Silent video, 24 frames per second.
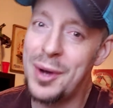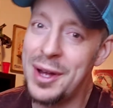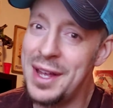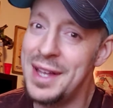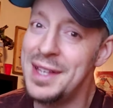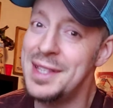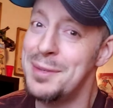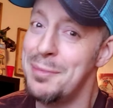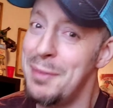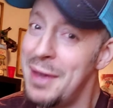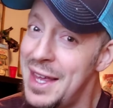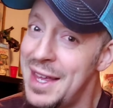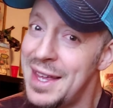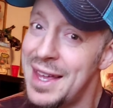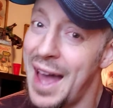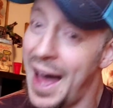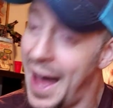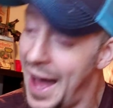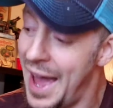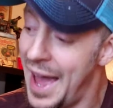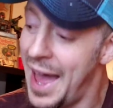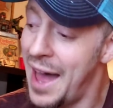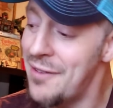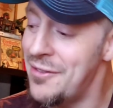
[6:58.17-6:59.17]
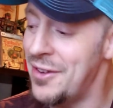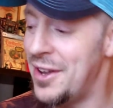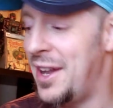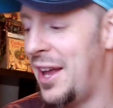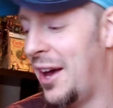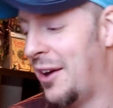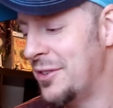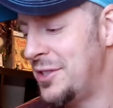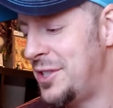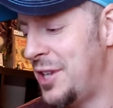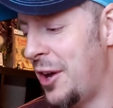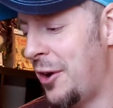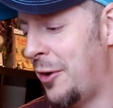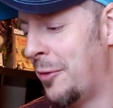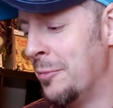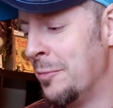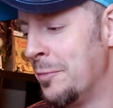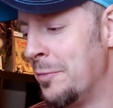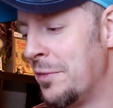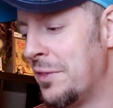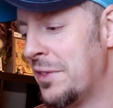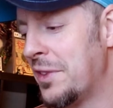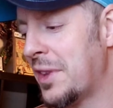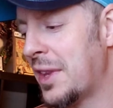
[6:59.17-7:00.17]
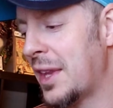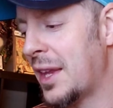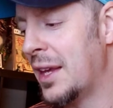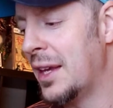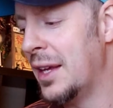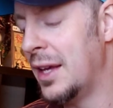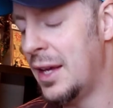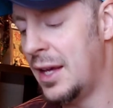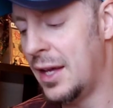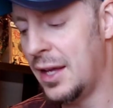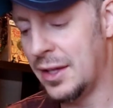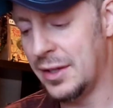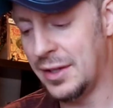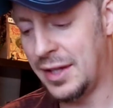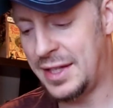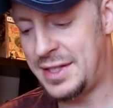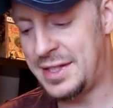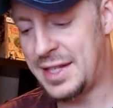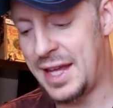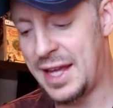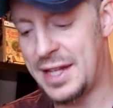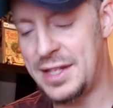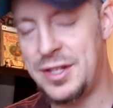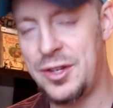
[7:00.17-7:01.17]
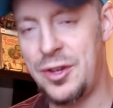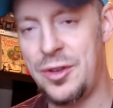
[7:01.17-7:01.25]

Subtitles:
what? It's me. I have it now. So let's get